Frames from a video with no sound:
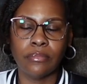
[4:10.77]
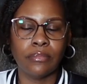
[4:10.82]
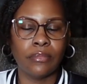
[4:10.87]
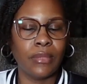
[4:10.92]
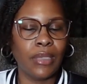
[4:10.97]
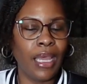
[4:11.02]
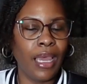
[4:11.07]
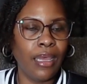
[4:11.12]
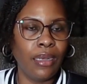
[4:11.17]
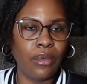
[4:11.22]

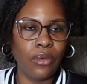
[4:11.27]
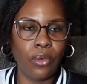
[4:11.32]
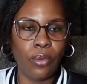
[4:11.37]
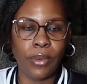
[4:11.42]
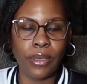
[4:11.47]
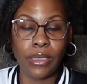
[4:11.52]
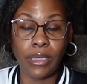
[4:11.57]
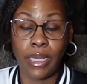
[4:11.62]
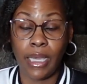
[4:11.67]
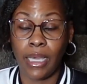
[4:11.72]
Not
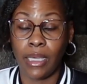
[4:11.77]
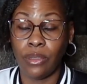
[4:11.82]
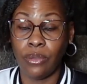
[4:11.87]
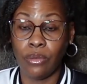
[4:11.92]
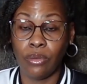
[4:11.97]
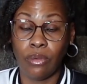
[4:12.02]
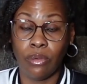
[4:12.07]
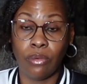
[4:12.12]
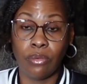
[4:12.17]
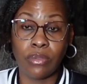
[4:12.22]
knowing that,
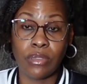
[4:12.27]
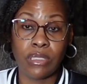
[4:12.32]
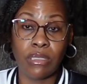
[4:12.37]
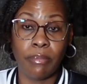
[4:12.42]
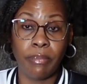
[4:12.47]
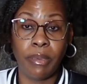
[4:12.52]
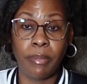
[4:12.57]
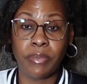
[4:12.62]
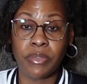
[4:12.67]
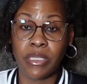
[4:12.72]
some
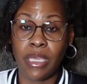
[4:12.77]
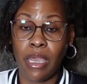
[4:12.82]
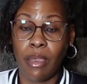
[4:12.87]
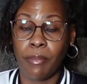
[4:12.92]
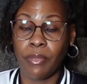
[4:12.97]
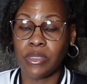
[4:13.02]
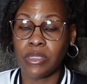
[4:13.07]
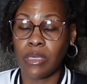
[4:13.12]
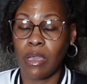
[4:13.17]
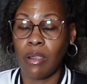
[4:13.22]
people's
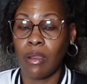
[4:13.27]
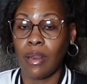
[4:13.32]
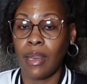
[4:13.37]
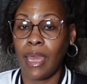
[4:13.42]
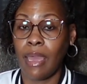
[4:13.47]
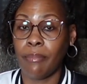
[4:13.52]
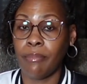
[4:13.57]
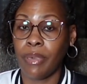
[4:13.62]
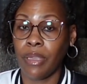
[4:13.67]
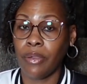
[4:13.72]
cameras are a
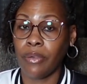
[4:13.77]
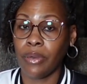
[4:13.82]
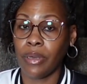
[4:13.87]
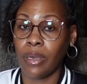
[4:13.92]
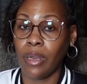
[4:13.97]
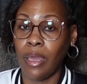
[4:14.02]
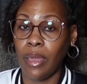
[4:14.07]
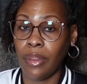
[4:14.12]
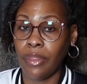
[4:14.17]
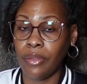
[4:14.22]
lot bigger
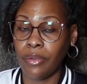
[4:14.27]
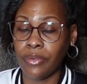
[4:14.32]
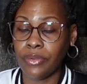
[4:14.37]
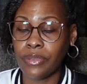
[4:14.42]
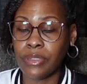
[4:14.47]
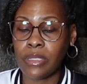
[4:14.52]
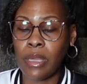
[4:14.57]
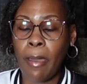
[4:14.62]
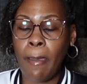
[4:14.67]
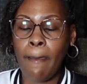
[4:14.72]
than
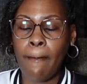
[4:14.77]
others,